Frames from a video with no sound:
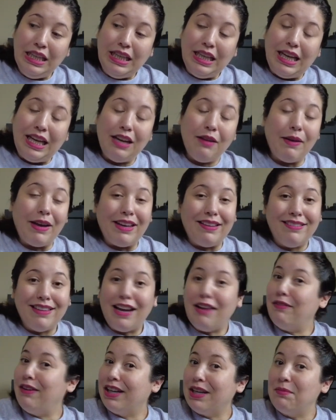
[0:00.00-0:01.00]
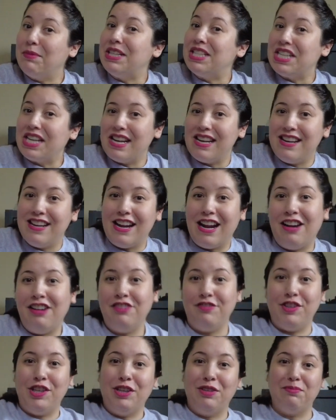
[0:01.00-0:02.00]
Anyway, I recommend checking it out
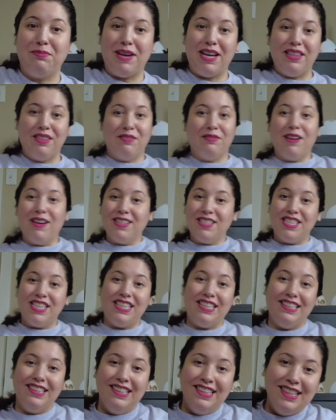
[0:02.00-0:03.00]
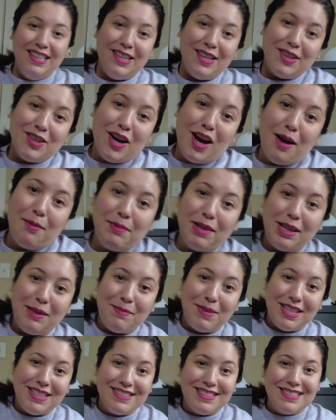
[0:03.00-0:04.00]
if you don't mind the raunchy comedy
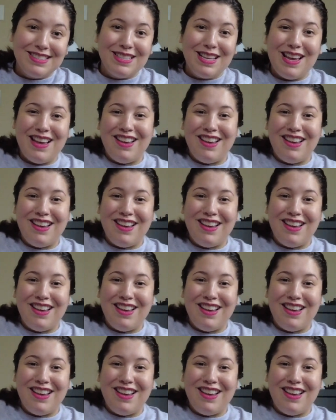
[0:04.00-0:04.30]
bits,